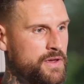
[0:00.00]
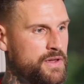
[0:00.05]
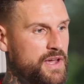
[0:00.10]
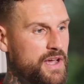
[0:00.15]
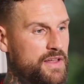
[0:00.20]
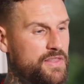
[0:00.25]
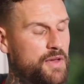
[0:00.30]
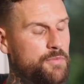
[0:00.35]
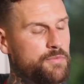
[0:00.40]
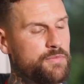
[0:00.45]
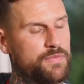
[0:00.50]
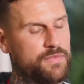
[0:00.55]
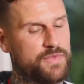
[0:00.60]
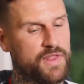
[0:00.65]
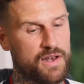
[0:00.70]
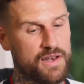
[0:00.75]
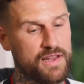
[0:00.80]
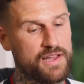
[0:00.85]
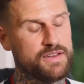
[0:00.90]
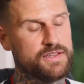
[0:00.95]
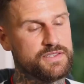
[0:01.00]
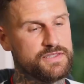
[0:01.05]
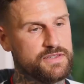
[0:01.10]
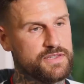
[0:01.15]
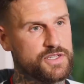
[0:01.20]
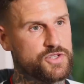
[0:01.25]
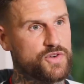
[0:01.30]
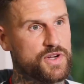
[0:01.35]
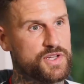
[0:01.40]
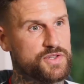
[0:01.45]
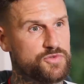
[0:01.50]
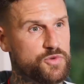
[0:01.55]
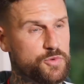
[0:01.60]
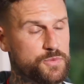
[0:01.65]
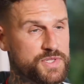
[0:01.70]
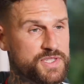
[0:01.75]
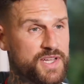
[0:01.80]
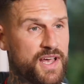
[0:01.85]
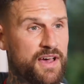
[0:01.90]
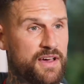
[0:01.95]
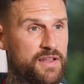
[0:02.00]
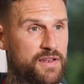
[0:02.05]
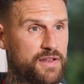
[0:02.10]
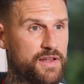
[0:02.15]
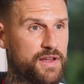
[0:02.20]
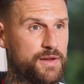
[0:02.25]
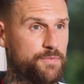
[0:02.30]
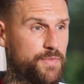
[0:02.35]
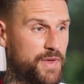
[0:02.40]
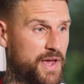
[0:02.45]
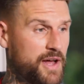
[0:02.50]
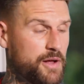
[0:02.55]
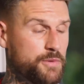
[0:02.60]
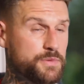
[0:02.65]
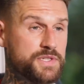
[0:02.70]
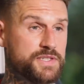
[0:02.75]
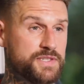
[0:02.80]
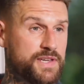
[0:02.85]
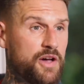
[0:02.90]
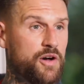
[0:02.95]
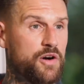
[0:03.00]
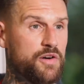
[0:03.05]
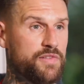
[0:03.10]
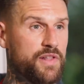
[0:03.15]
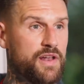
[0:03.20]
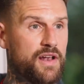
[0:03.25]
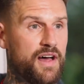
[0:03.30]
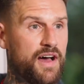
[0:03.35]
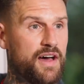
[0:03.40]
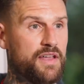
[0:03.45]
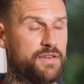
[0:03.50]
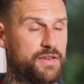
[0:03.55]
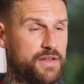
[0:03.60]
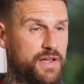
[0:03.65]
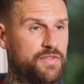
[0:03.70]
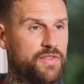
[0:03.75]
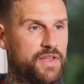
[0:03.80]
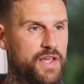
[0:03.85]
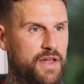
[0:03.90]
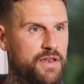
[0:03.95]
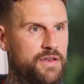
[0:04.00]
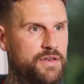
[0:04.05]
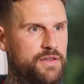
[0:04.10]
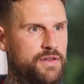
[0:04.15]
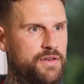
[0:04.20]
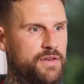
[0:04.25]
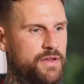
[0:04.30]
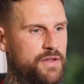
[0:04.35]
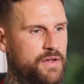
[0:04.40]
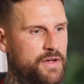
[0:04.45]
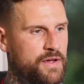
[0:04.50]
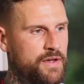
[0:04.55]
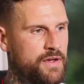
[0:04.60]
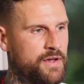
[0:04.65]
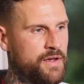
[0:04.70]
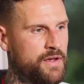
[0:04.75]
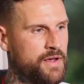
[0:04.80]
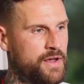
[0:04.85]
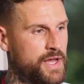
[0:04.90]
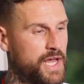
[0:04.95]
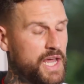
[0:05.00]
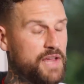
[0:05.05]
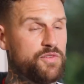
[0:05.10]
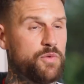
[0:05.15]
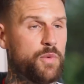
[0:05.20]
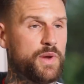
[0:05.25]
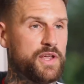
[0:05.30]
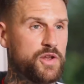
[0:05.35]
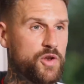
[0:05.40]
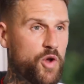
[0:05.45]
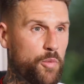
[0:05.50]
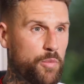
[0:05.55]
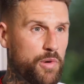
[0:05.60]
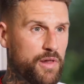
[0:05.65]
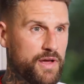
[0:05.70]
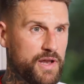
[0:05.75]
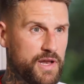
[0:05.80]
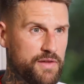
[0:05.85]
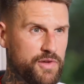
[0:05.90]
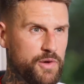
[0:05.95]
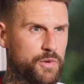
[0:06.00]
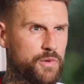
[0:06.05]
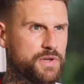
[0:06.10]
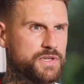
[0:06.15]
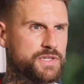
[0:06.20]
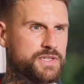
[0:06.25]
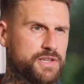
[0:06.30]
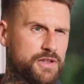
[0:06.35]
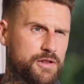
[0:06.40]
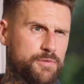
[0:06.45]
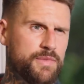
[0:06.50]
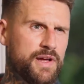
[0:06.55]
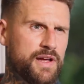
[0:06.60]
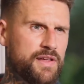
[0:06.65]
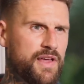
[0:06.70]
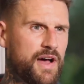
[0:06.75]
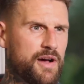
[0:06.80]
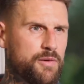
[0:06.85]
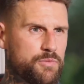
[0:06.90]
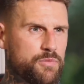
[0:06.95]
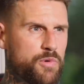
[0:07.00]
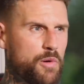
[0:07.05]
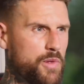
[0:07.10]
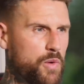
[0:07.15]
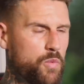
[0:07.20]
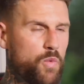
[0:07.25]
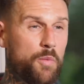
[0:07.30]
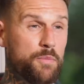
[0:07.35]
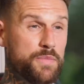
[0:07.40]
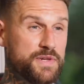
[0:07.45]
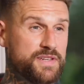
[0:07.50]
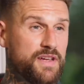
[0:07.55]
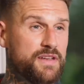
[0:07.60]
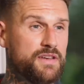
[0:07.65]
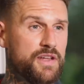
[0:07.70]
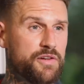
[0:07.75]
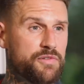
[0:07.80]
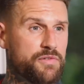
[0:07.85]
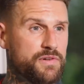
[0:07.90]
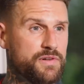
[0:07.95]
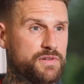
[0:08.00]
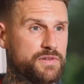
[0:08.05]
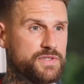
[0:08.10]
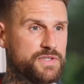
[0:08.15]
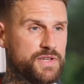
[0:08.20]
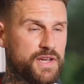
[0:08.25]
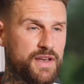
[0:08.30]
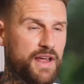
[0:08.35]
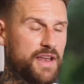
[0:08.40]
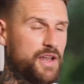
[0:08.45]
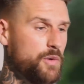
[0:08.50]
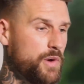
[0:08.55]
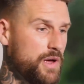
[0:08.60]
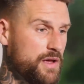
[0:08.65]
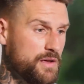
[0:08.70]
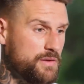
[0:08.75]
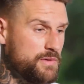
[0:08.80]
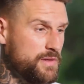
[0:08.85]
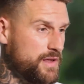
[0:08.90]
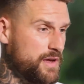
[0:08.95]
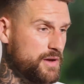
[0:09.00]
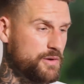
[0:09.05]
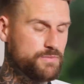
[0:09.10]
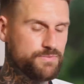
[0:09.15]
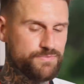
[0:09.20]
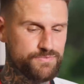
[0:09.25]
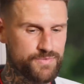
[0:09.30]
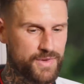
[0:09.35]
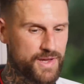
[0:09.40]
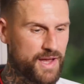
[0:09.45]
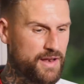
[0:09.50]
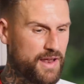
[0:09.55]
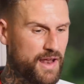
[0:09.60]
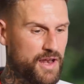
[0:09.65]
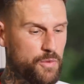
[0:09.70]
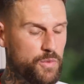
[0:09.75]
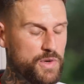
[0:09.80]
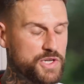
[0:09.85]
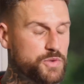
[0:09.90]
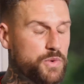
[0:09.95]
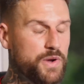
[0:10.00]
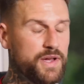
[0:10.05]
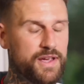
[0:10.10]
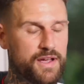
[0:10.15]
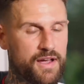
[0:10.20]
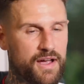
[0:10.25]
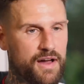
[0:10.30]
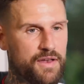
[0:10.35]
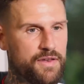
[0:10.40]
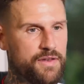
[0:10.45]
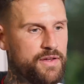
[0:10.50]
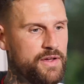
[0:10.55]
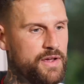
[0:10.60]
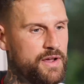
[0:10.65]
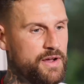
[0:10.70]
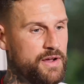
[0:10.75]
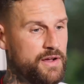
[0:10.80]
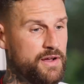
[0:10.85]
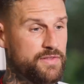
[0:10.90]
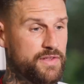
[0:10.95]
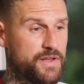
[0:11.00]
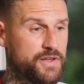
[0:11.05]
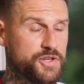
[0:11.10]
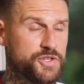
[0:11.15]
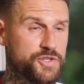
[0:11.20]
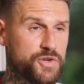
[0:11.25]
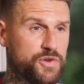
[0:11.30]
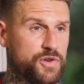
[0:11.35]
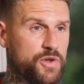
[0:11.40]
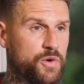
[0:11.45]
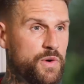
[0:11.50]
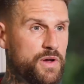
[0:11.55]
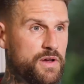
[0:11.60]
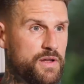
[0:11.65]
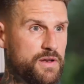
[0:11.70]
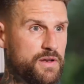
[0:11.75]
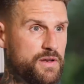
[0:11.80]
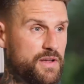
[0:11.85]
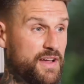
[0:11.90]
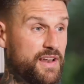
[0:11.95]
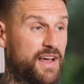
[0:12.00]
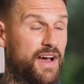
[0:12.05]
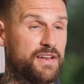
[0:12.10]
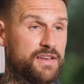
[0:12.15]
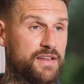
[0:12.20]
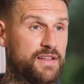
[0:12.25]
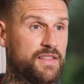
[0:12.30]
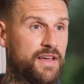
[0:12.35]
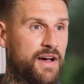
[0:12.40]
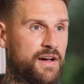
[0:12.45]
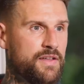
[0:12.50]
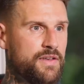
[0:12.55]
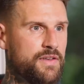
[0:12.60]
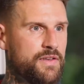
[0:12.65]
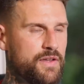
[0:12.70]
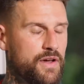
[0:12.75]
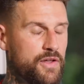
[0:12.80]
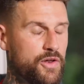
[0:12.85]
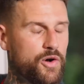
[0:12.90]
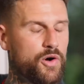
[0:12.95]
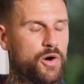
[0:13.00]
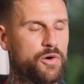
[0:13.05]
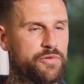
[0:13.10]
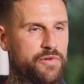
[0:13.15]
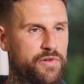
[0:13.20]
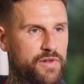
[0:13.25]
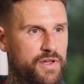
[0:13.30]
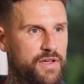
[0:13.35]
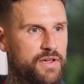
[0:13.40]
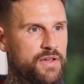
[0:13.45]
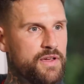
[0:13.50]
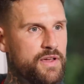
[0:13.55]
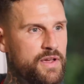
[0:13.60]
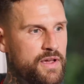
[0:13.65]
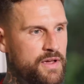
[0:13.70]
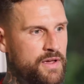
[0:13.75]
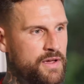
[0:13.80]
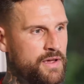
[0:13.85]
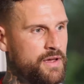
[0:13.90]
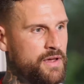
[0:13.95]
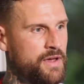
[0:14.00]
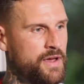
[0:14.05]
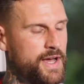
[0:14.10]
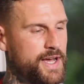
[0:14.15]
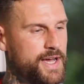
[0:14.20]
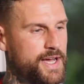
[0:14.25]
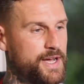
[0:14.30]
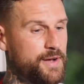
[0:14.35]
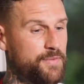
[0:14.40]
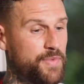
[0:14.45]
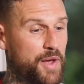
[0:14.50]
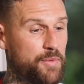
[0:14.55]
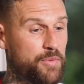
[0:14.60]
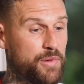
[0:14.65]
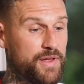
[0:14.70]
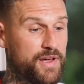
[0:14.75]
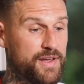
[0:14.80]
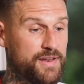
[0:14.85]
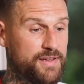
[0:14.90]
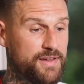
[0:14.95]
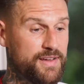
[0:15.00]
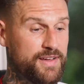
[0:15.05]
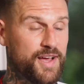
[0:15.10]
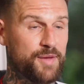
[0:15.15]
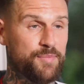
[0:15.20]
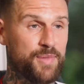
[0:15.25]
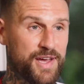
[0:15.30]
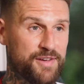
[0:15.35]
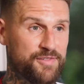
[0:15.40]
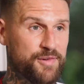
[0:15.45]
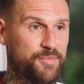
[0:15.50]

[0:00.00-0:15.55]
yeah, them, the leaders in the dressing room certainly helped us get over the line in the end. And even when you're not playing, if you can still make that probably 1% difference in any way, like in any which way you can, then you should do it. And, and I did that, and, and hopefully uh, that played a, a bit